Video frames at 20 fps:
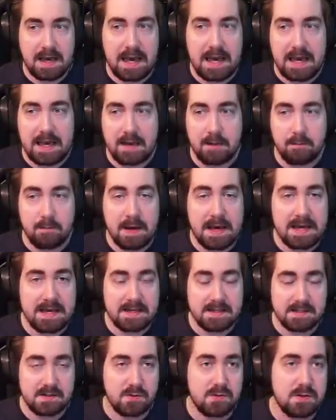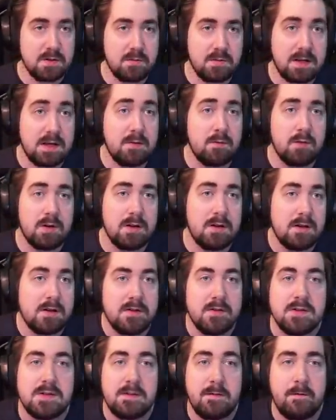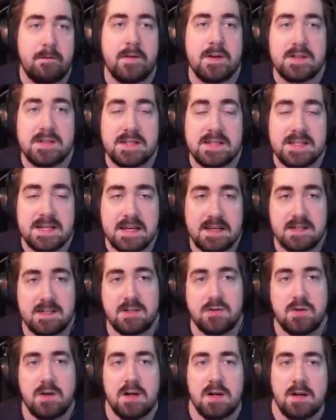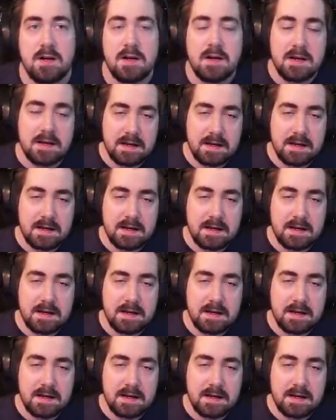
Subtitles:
a mace or something with loads of fizzes extra